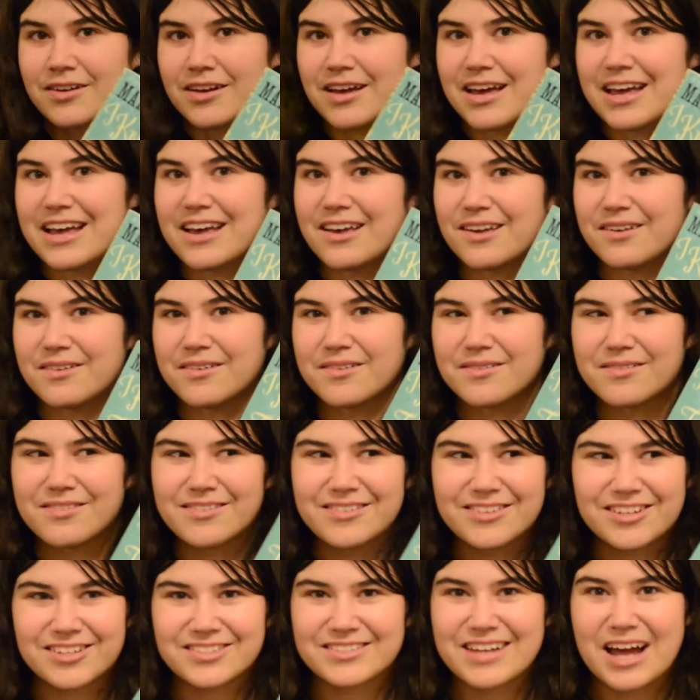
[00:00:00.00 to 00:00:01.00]
it
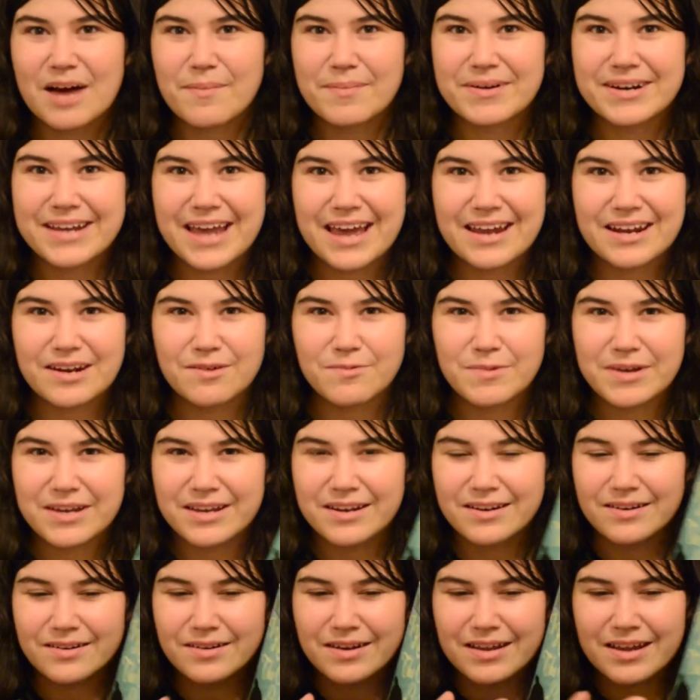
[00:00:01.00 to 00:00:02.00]
doesn't happen again and we
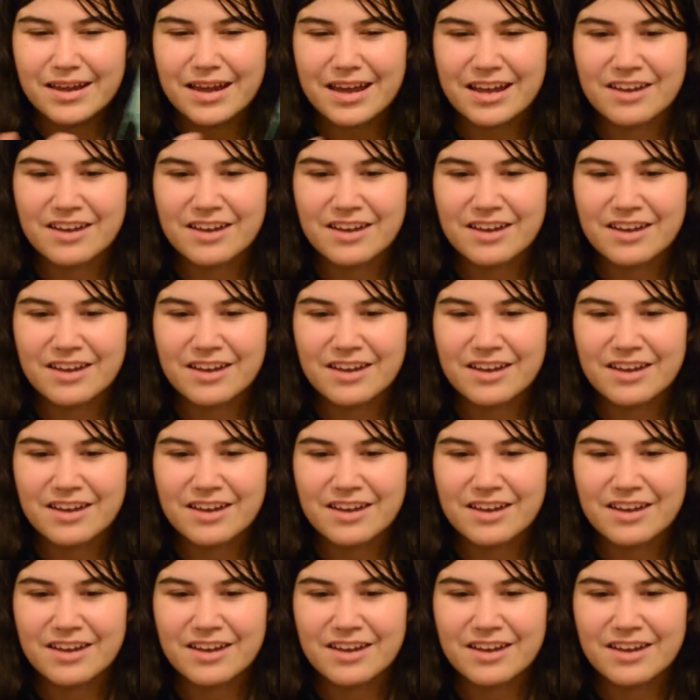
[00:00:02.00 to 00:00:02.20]
can